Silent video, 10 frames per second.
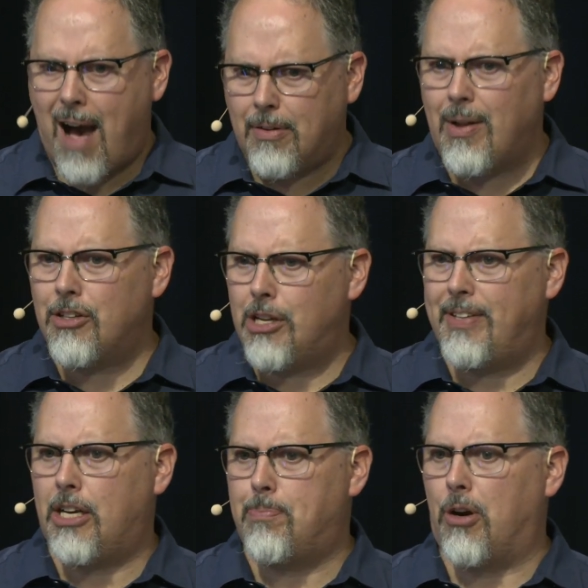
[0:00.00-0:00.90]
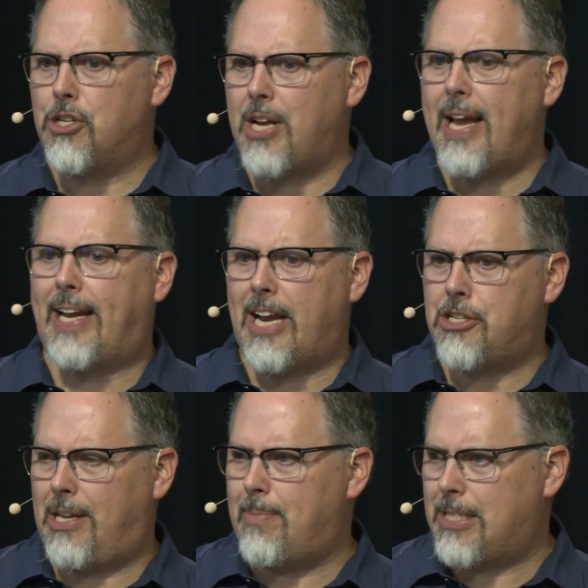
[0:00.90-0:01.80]
I'm a relatively good person. I
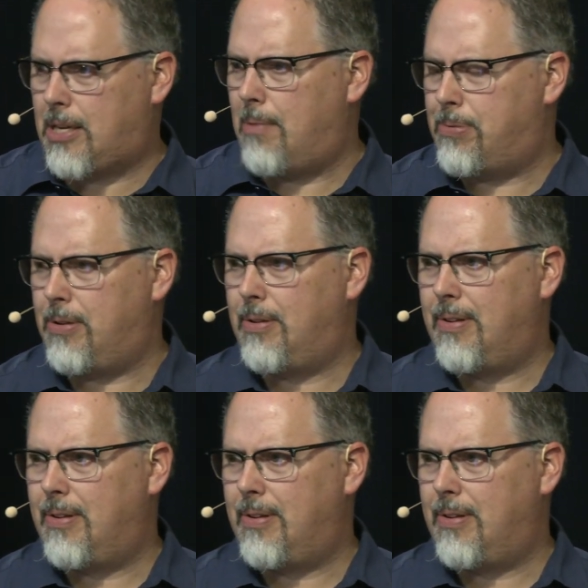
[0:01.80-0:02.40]
occasionally mess up.